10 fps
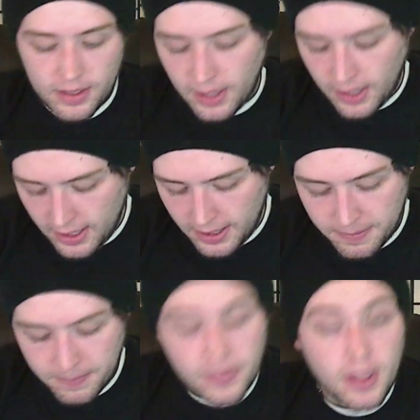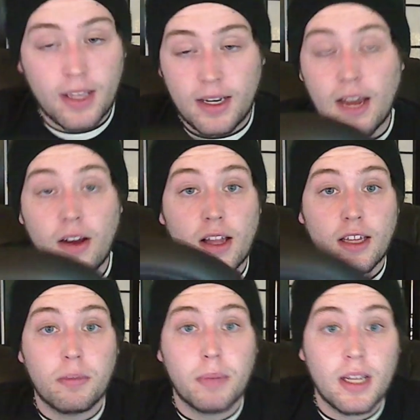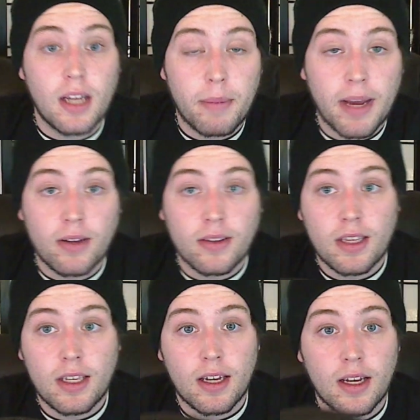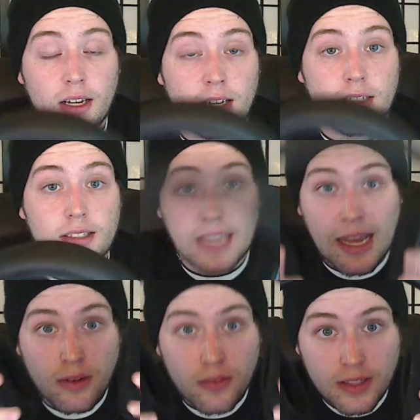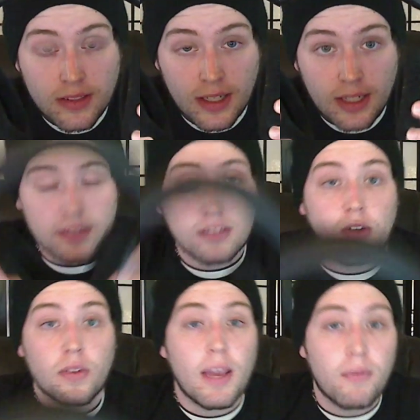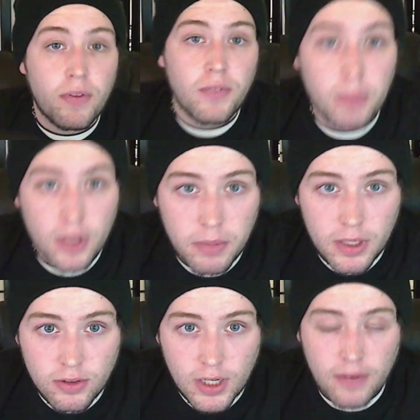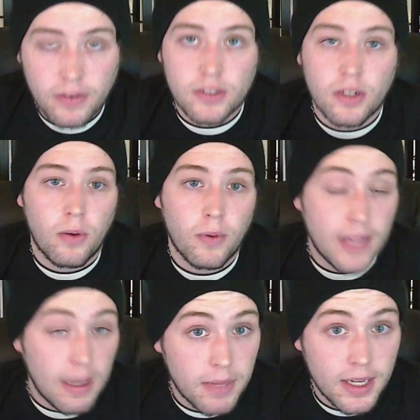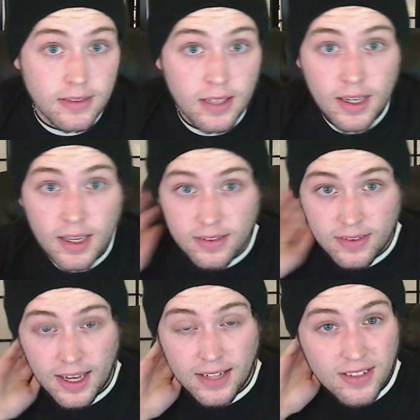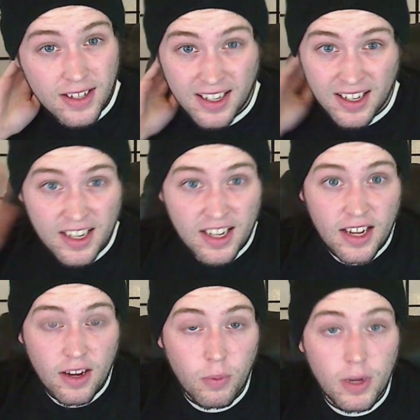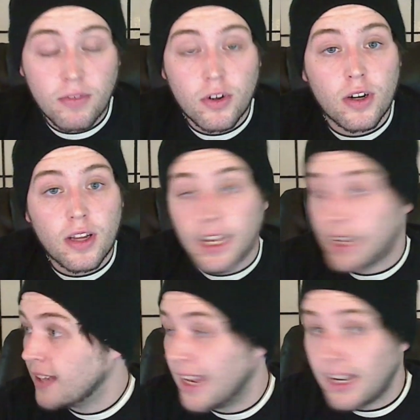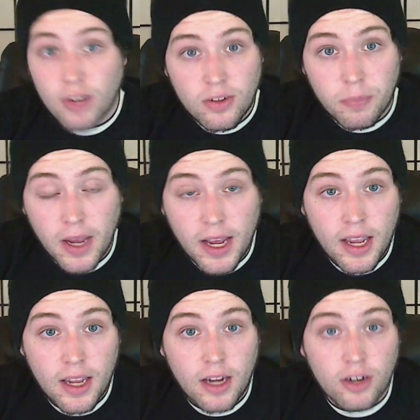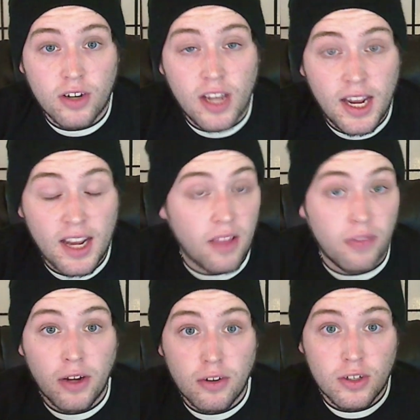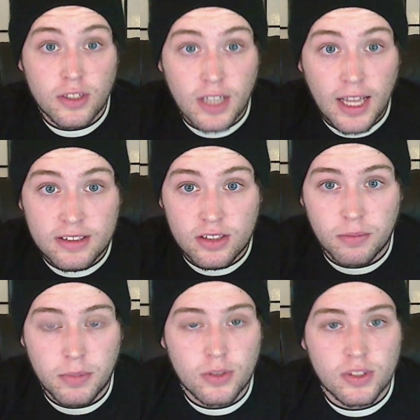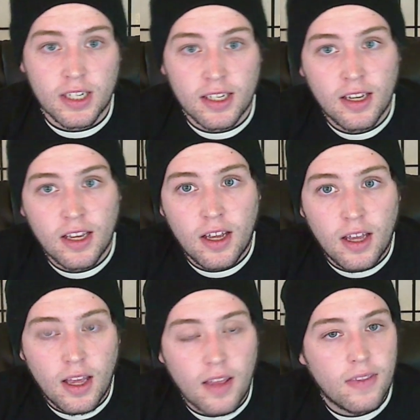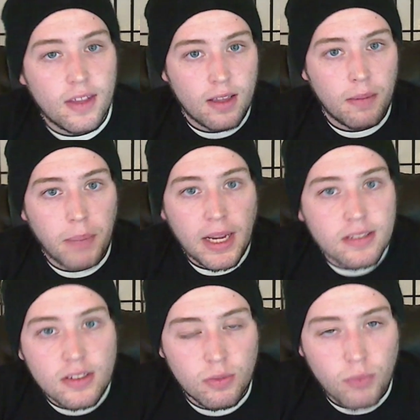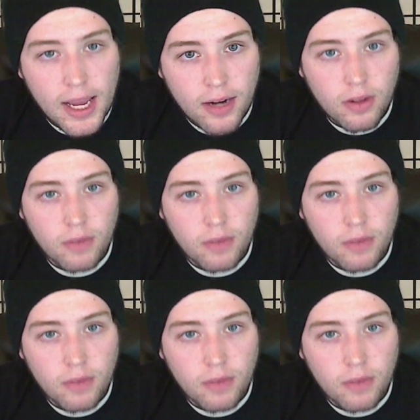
Now, a little bit about the sound of these things. So they have 50mm drivers. What that means is that whenever like a tank drives by, a grenade, thunderous classical music, the bass doesn't rattle.